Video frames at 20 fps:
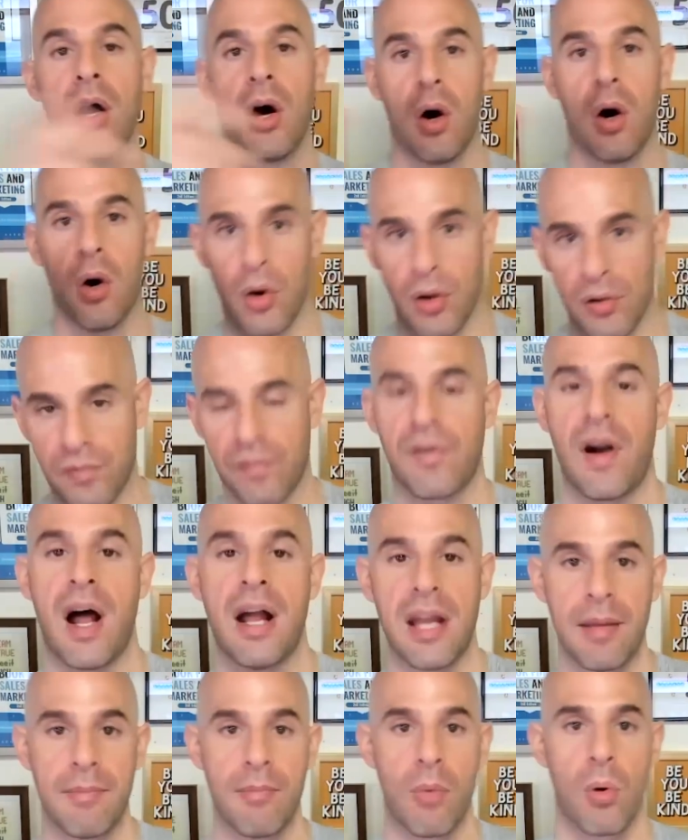on
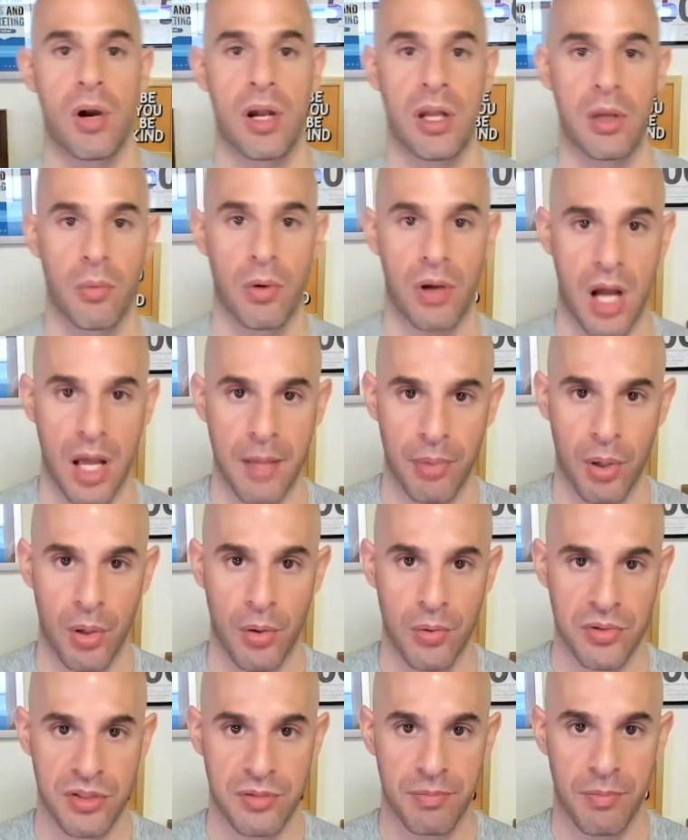Friday morning when I
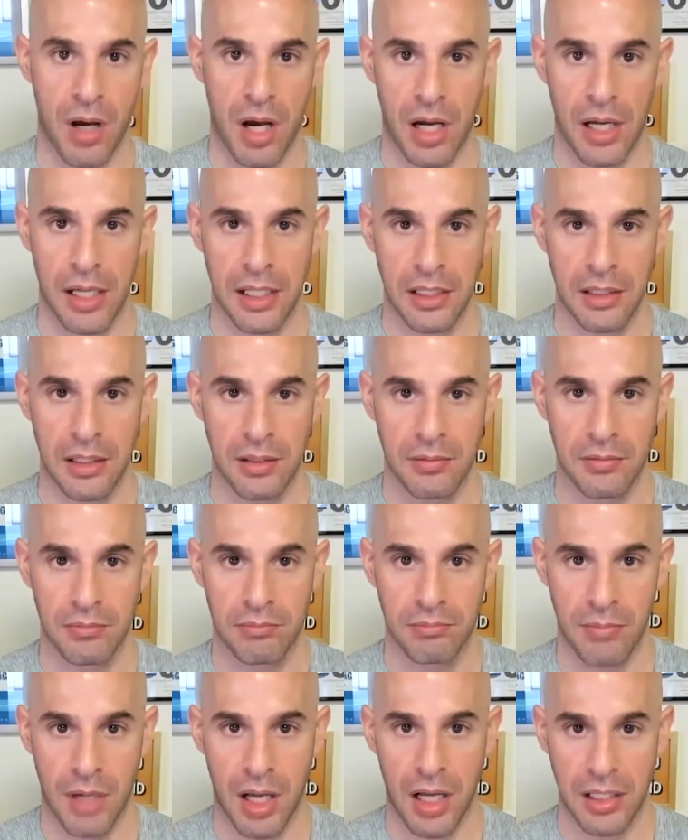post my
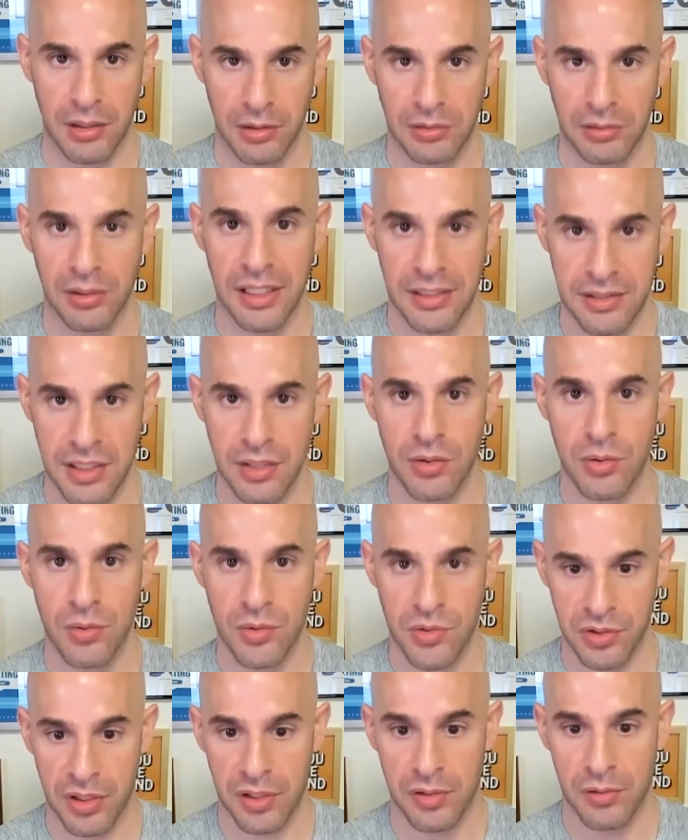LinkedIn
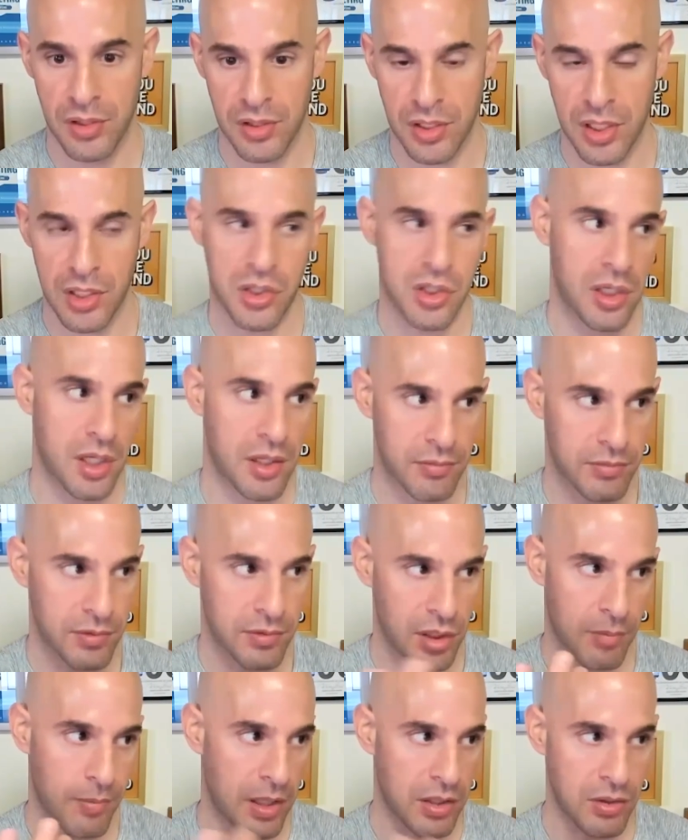newsletter edition. And
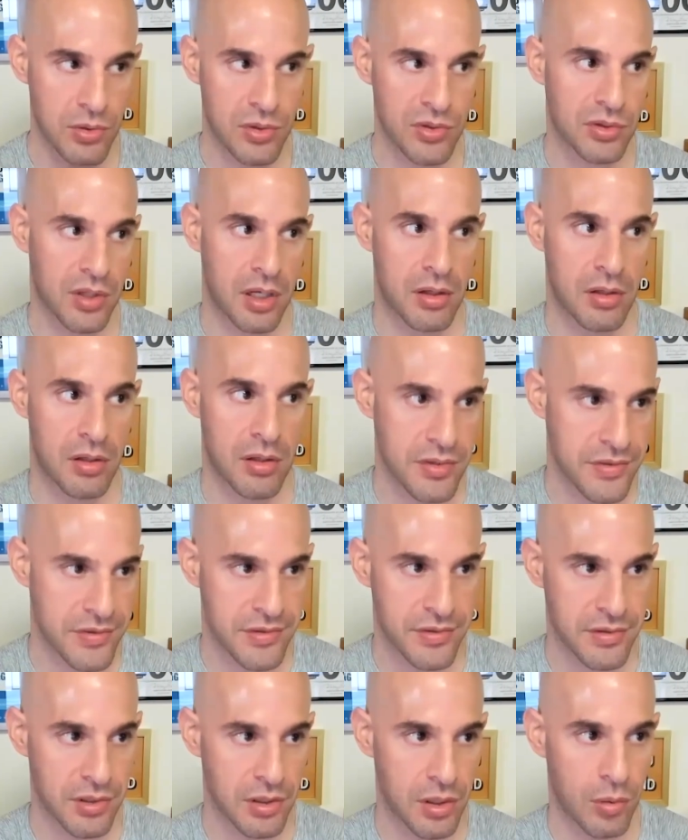my newsletter
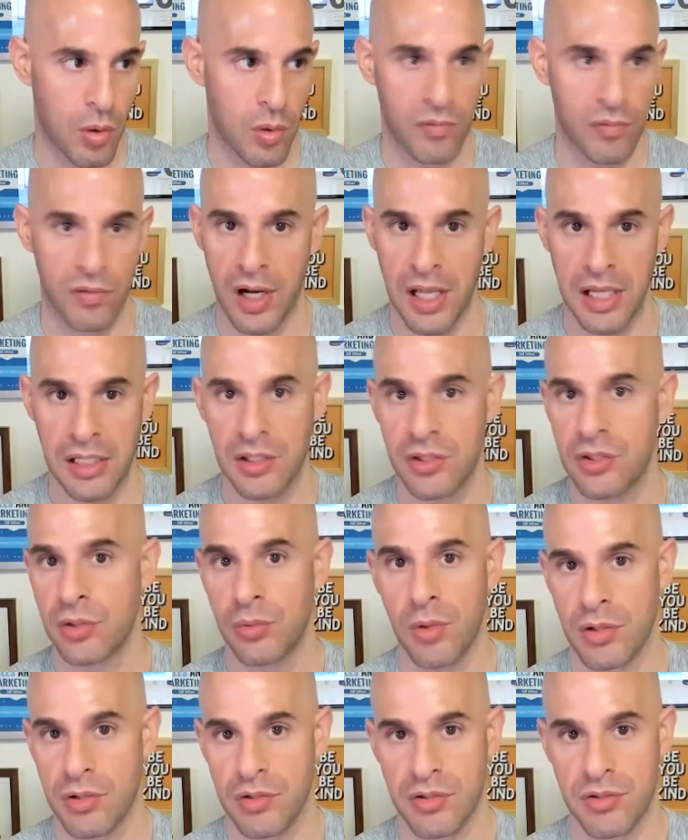is over
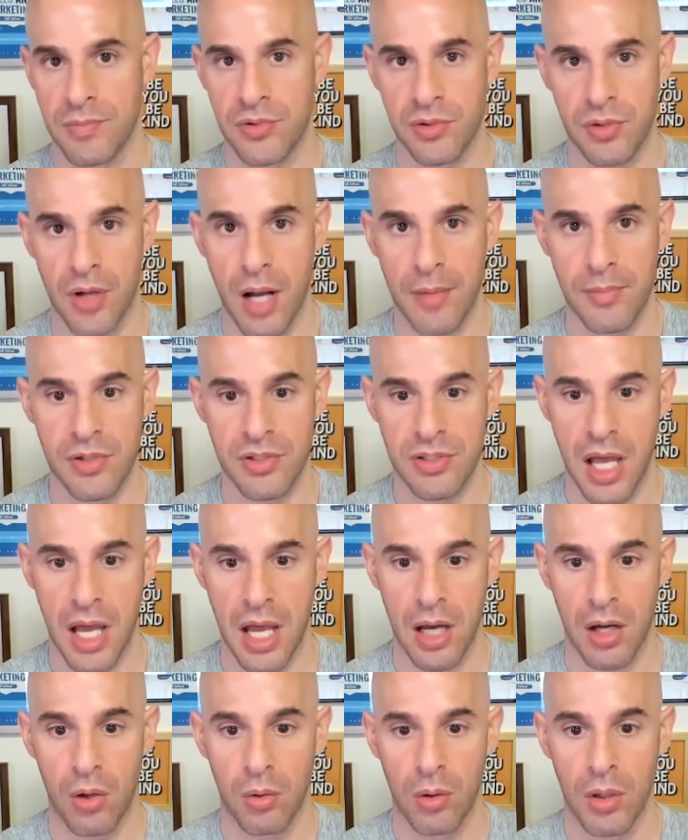8,200 subscribers
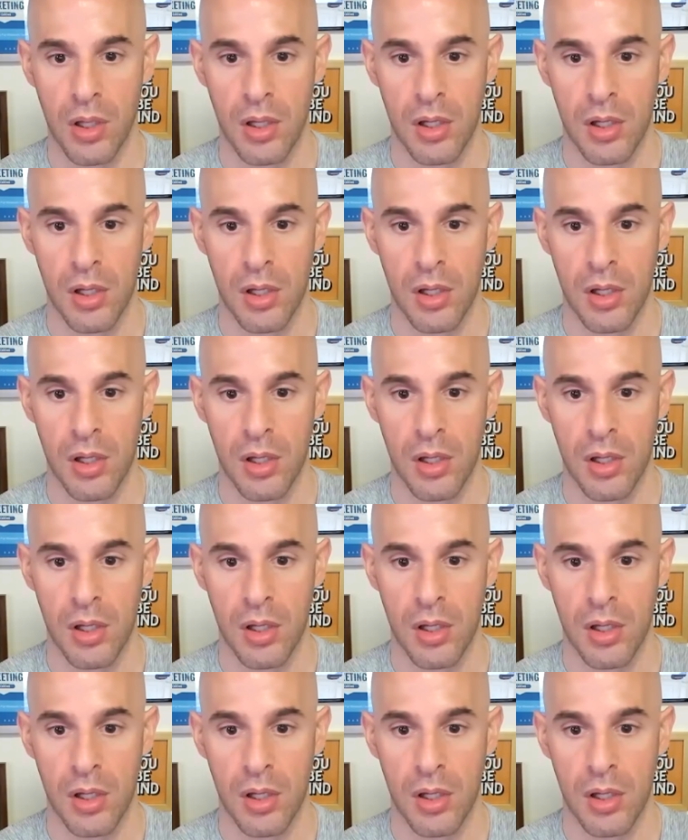now.